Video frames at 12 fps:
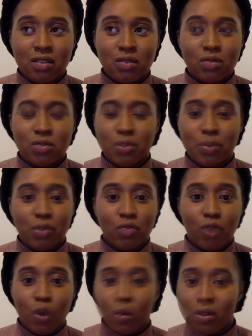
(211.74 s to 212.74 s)
something
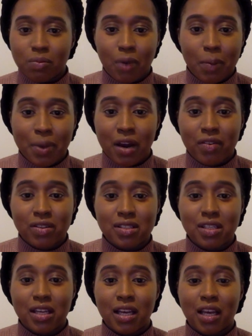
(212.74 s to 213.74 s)
wrong with my
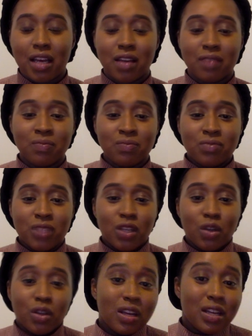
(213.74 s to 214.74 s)
parenting and,
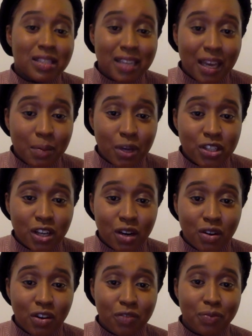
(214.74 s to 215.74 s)
they're gonna take my child
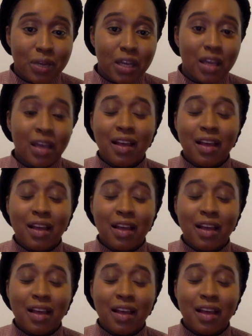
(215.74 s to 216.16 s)
off me.